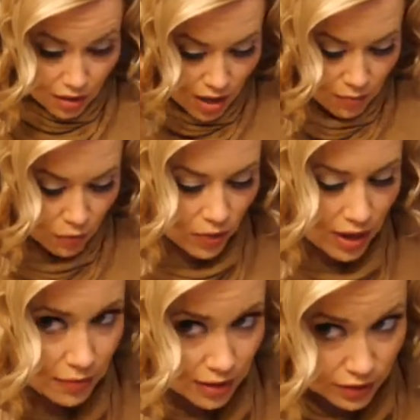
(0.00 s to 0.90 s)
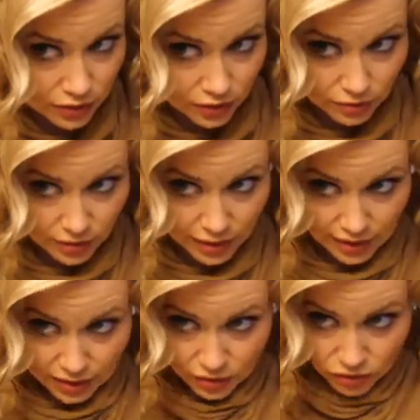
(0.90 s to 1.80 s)
What I'm going to do
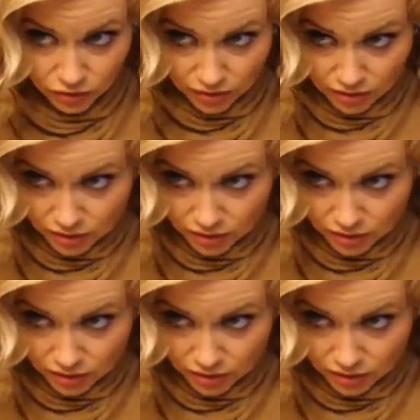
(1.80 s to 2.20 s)
is,